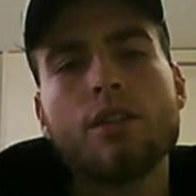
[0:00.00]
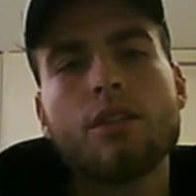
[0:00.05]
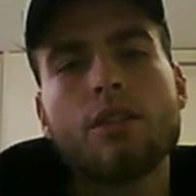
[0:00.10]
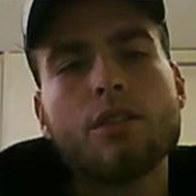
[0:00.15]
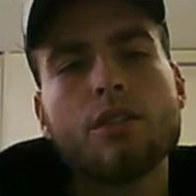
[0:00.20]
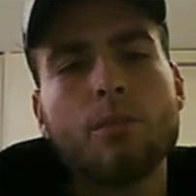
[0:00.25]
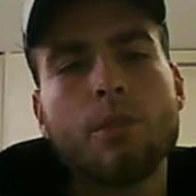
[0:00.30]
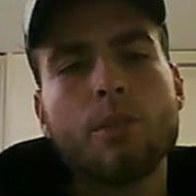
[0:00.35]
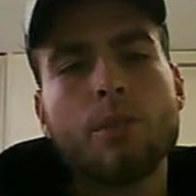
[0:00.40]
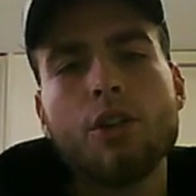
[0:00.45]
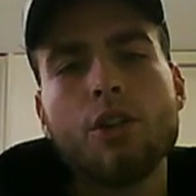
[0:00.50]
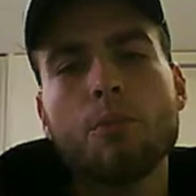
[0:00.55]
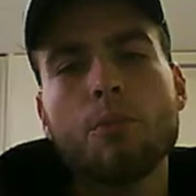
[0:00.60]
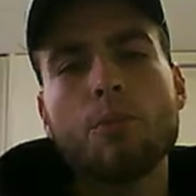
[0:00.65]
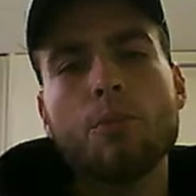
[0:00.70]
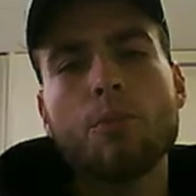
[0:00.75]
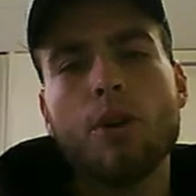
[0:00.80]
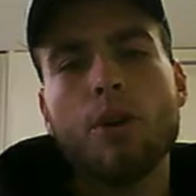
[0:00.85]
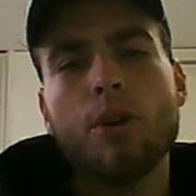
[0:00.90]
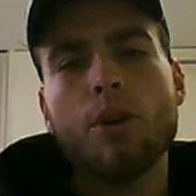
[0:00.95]
So I'm getting to a
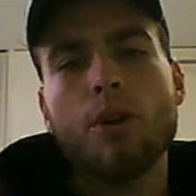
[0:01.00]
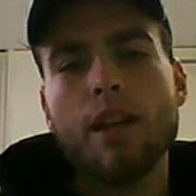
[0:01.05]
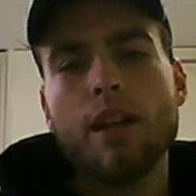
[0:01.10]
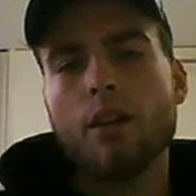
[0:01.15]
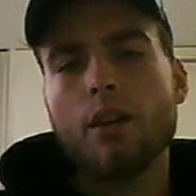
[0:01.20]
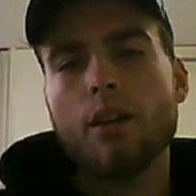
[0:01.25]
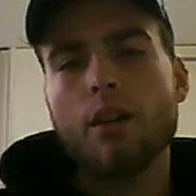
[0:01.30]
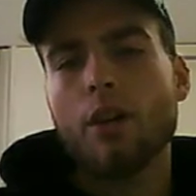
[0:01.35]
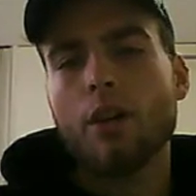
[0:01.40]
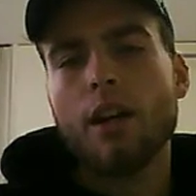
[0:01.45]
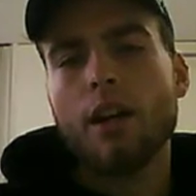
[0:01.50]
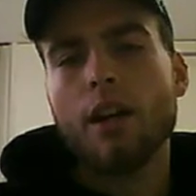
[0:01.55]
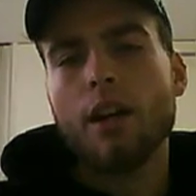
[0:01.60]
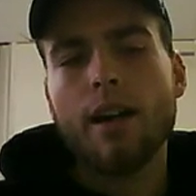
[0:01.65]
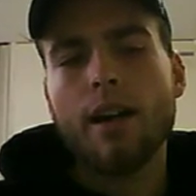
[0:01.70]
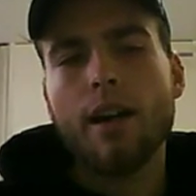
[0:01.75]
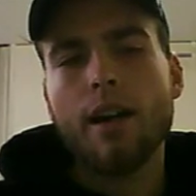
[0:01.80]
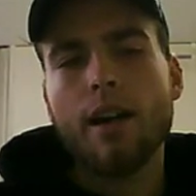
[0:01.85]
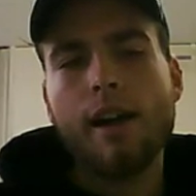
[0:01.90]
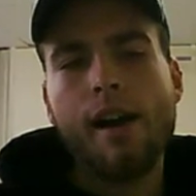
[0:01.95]
point here where
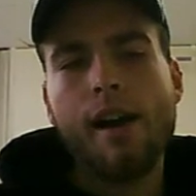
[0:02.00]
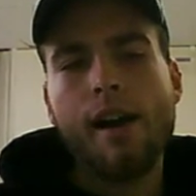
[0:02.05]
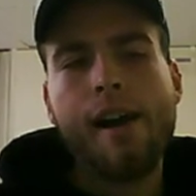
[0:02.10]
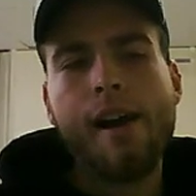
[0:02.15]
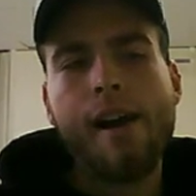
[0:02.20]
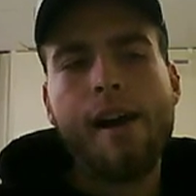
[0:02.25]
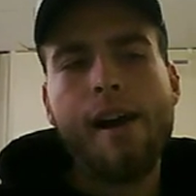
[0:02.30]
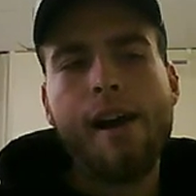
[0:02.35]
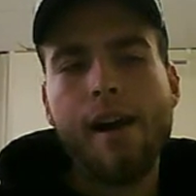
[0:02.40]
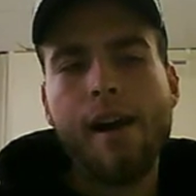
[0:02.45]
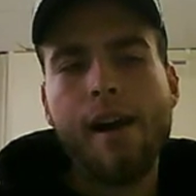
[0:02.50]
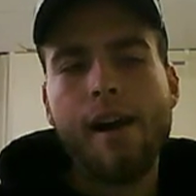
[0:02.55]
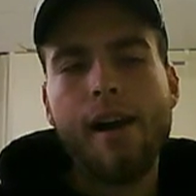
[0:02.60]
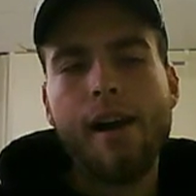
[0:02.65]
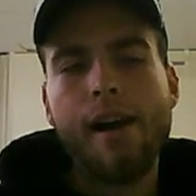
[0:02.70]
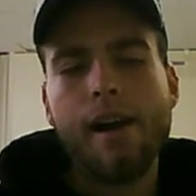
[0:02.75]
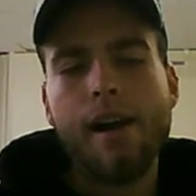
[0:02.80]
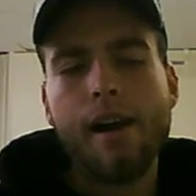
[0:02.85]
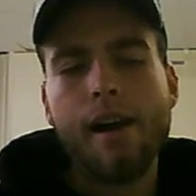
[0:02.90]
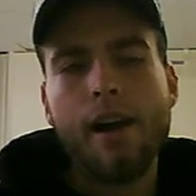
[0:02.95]
I
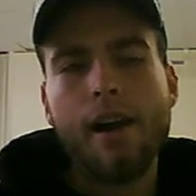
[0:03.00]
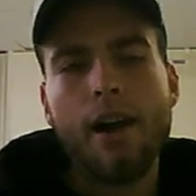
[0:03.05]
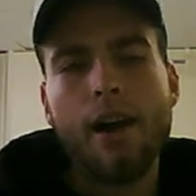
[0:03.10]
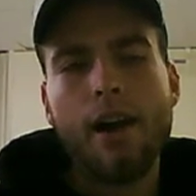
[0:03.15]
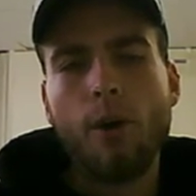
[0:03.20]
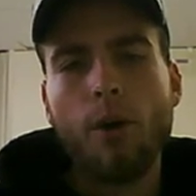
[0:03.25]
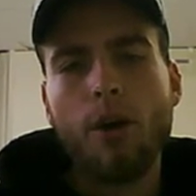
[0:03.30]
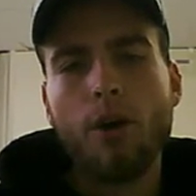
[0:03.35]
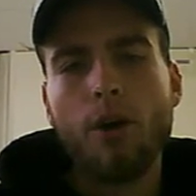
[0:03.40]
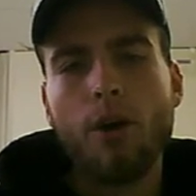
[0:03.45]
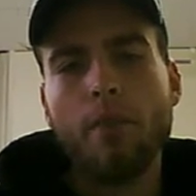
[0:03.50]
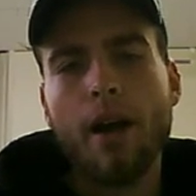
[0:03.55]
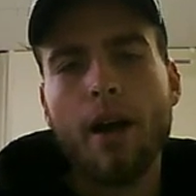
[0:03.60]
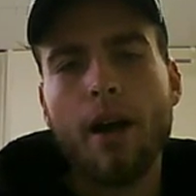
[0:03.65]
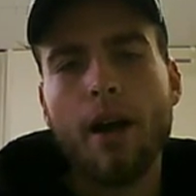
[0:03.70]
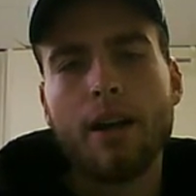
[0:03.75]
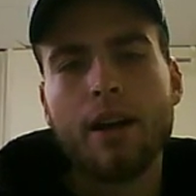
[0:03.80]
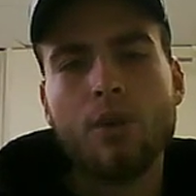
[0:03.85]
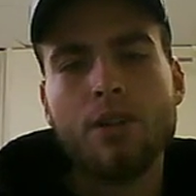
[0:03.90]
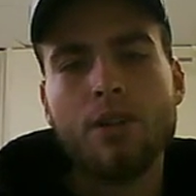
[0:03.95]
don't want to hold
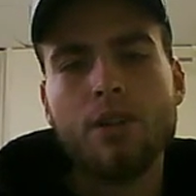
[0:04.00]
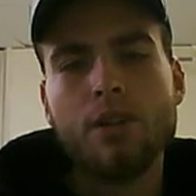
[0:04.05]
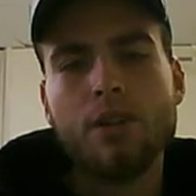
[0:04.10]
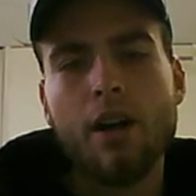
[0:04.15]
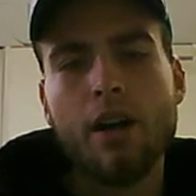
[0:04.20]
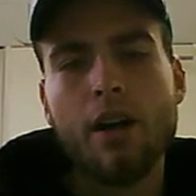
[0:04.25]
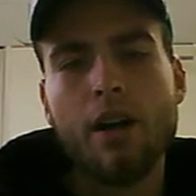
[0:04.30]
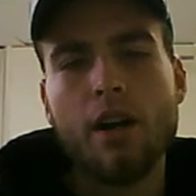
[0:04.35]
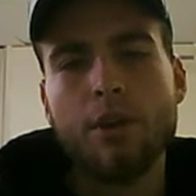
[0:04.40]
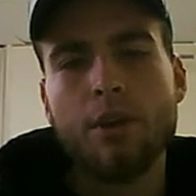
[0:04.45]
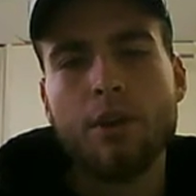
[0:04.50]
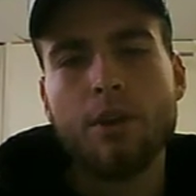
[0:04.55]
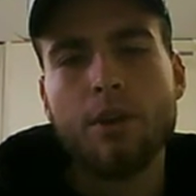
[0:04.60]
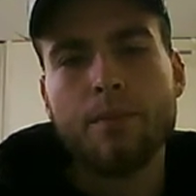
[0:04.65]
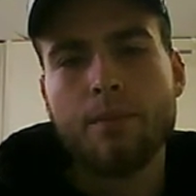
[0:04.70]
back whatsoever.